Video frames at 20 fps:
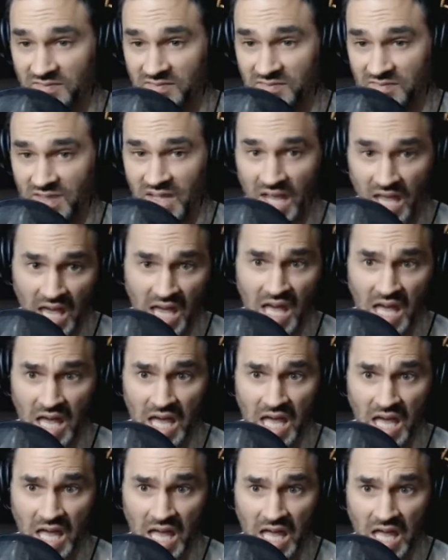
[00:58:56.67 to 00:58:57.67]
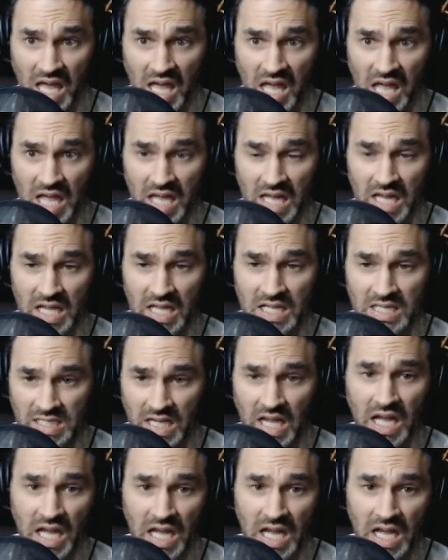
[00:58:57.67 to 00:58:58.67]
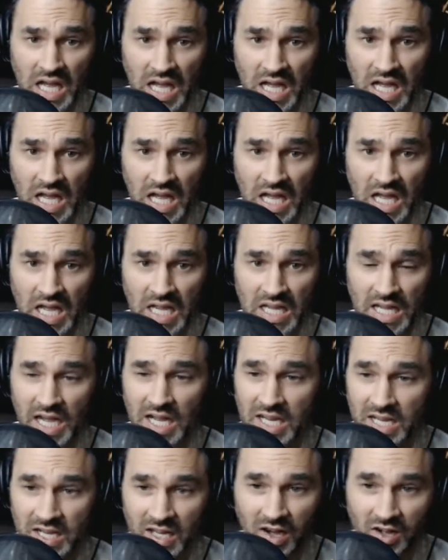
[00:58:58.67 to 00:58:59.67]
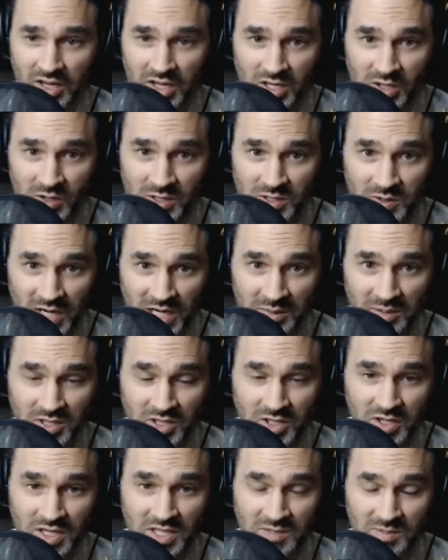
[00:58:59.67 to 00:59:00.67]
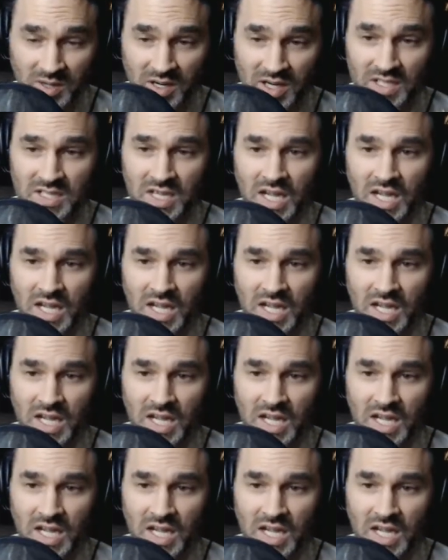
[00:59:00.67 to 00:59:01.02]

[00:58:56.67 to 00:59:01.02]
Yeah, yeah, yeah. All you do is write about your experience.